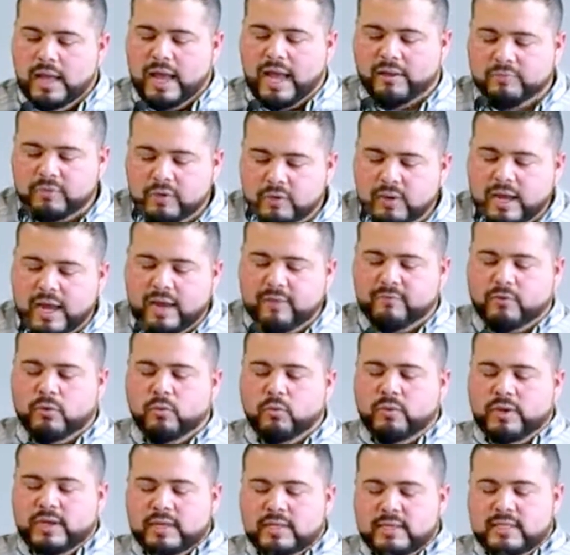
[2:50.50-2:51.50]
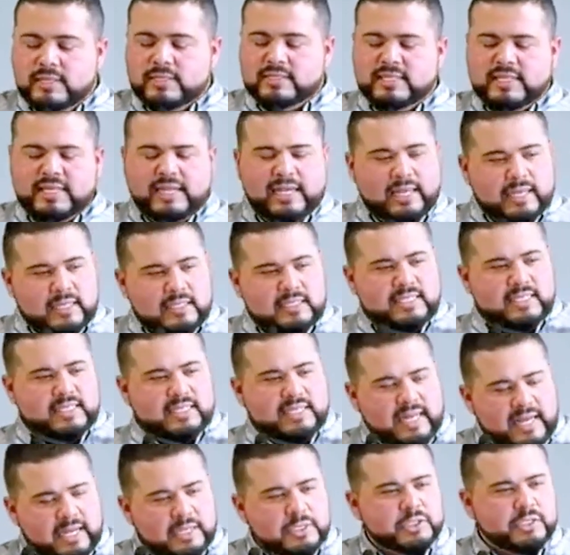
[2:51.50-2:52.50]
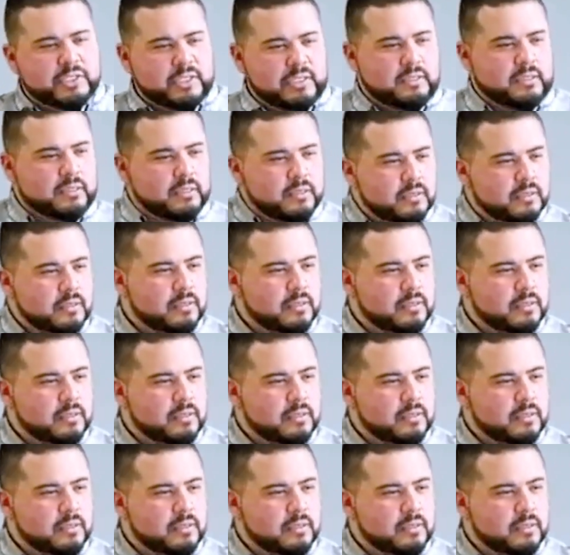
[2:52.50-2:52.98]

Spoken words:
Have you ever witnessed the indignation